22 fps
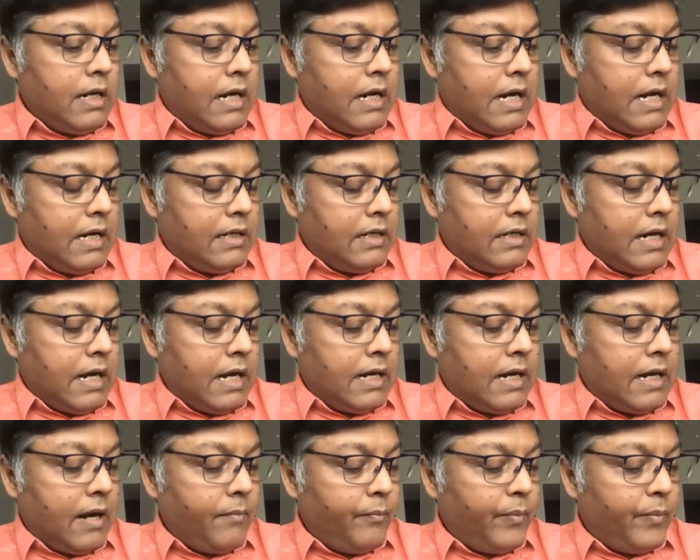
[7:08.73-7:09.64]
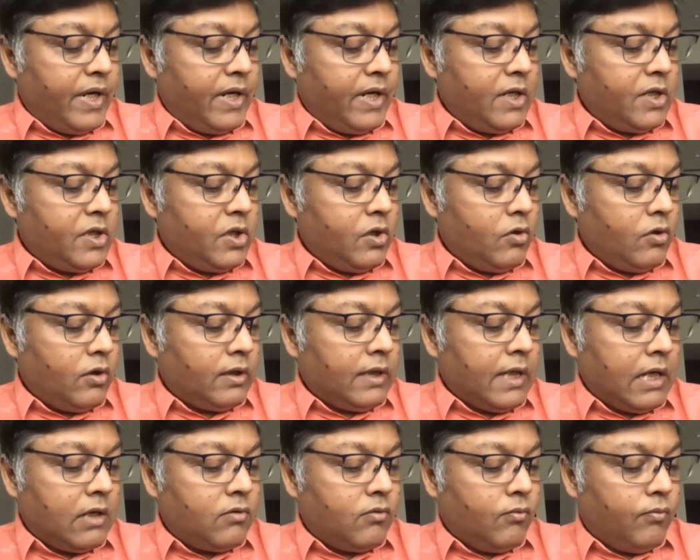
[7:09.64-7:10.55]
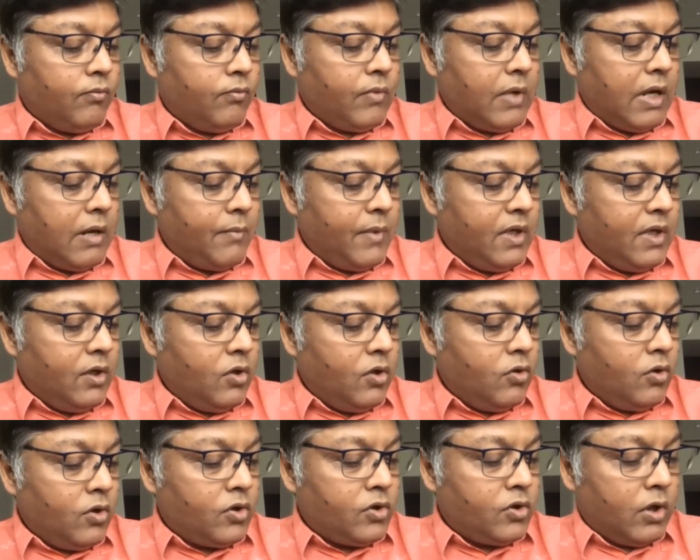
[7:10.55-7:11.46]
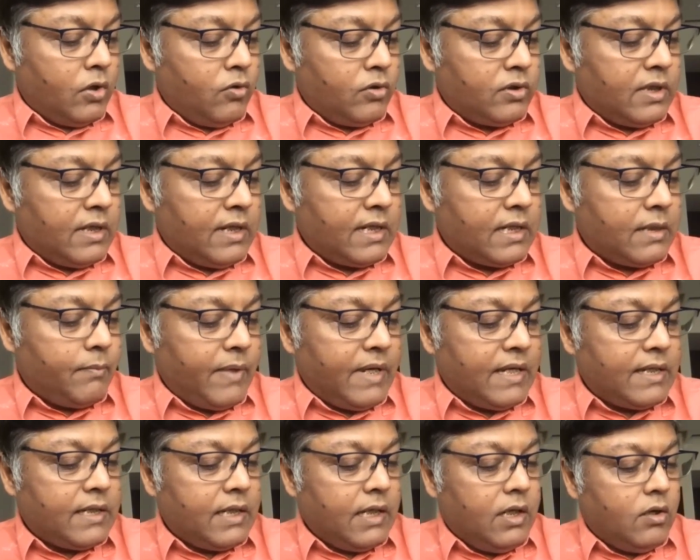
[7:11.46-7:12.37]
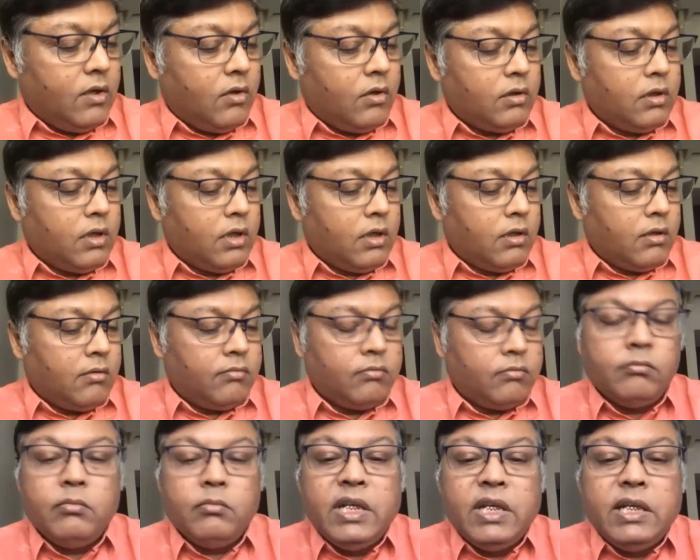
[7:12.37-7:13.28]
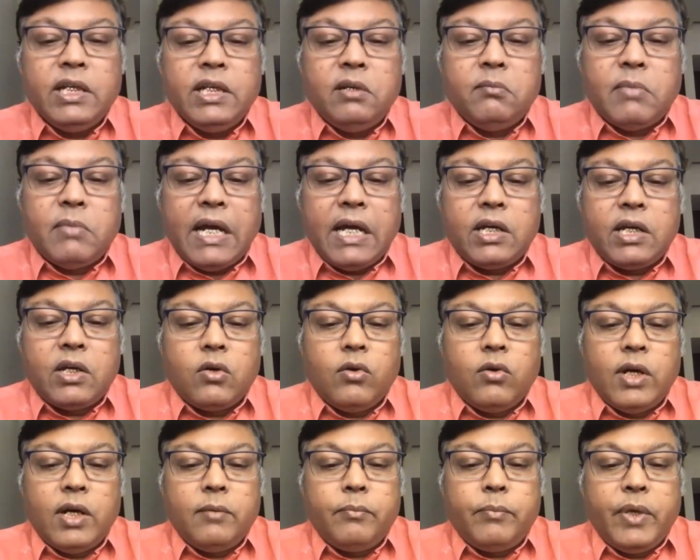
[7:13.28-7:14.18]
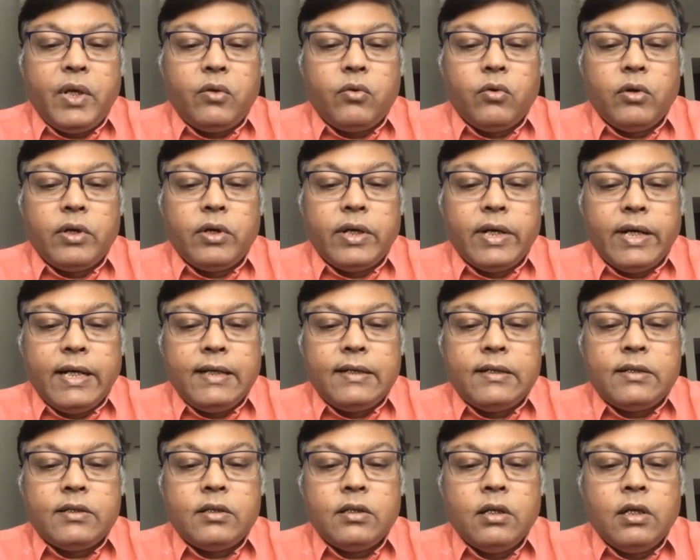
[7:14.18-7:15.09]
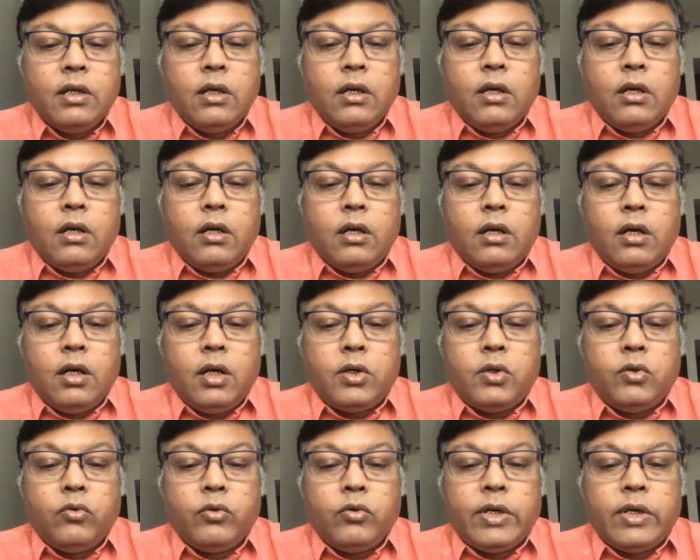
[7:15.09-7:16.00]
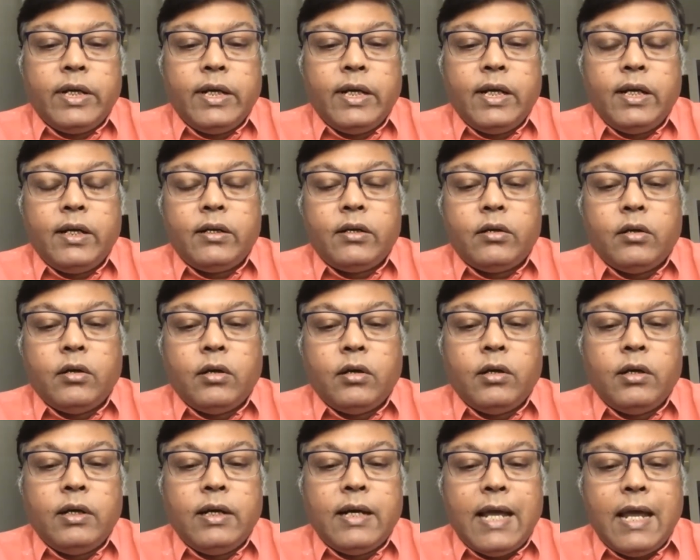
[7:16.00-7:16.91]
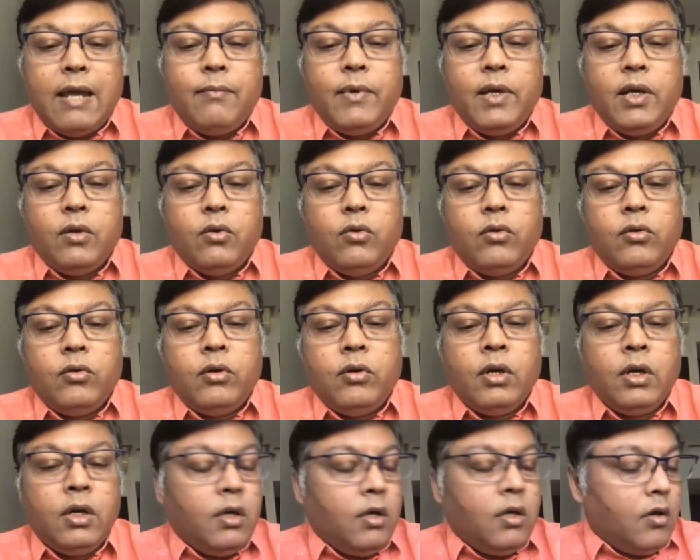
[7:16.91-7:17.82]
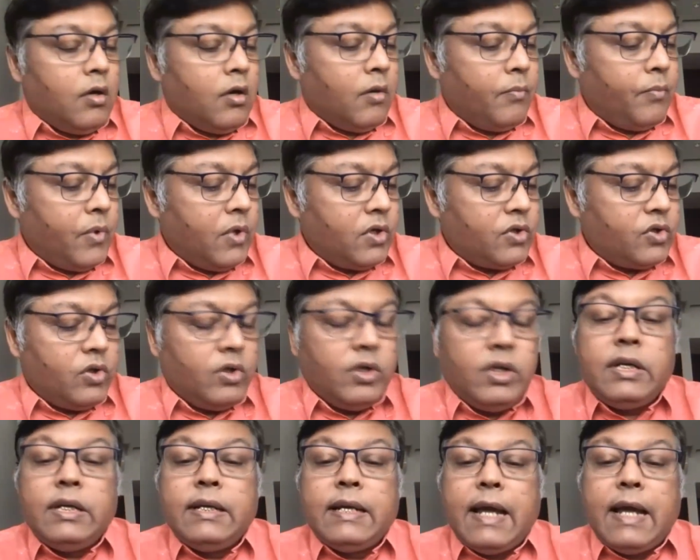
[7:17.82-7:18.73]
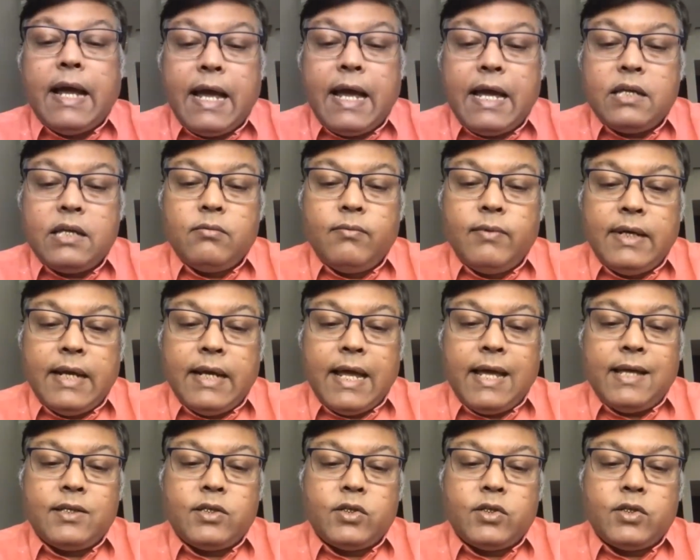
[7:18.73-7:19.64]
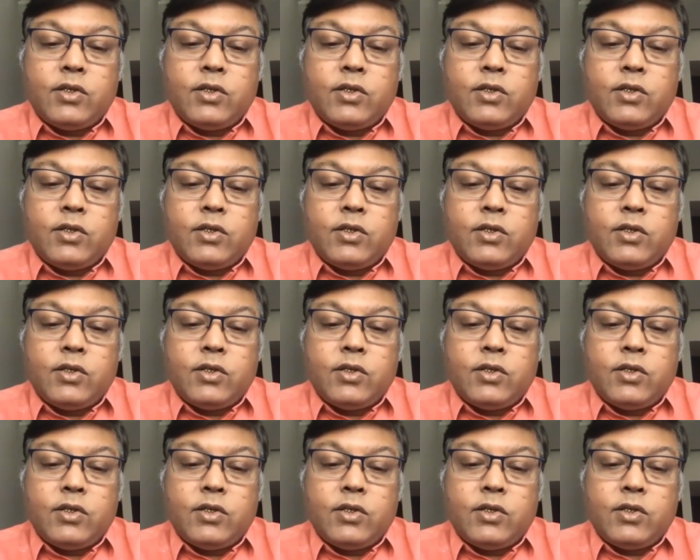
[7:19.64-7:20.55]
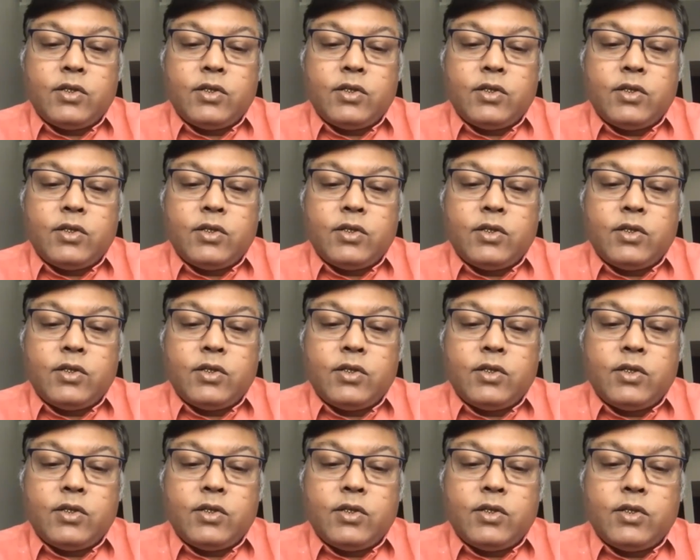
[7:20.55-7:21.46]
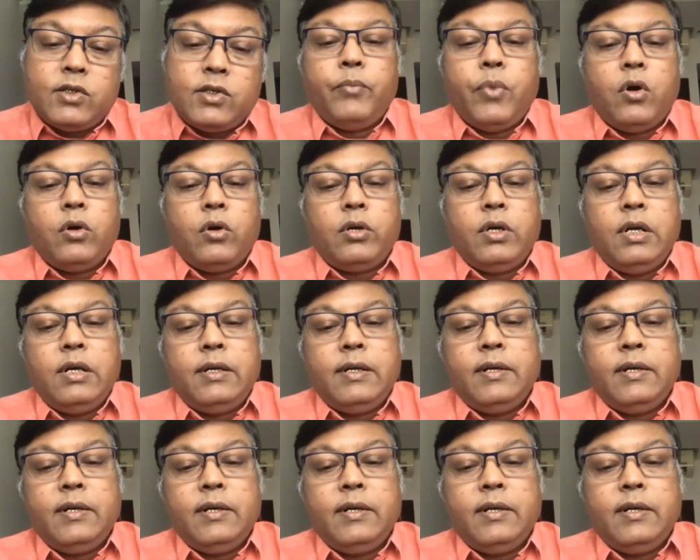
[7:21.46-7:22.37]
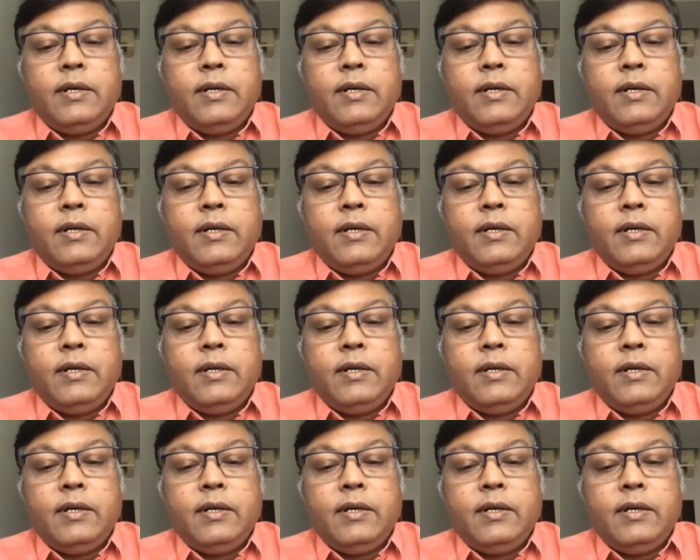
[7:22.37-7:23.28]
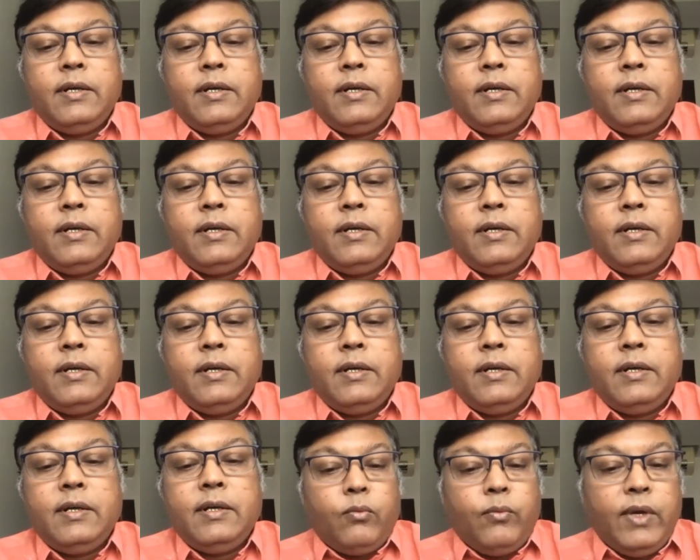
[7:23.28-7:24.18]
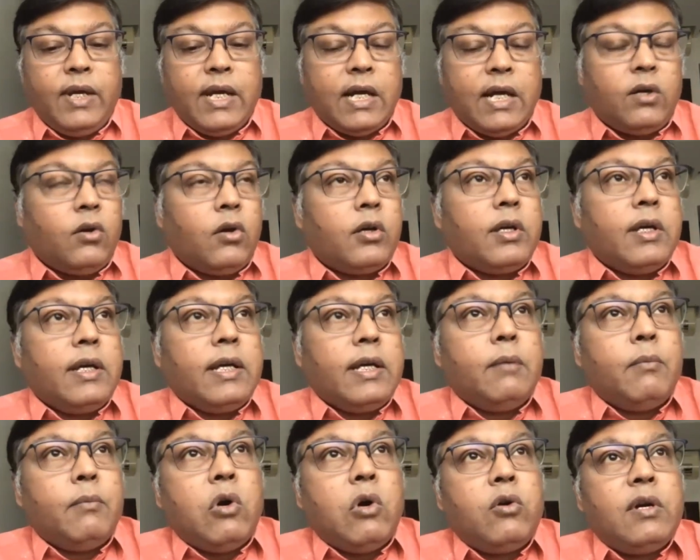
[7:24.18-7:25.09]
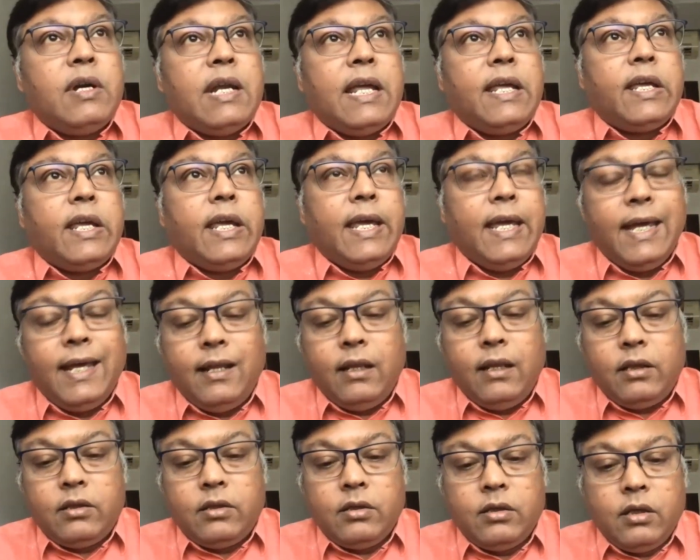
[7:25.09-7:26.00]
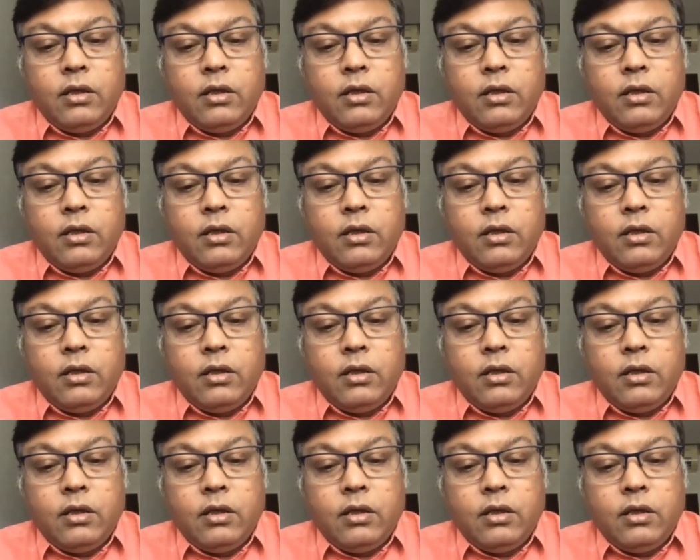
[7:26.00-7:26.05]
And I'm pretty sure that your solution, especially on the mini, micro, and grids, to create livelihood opportunity as well as to power some of the most important infrastructure thing that we are talking about, like health,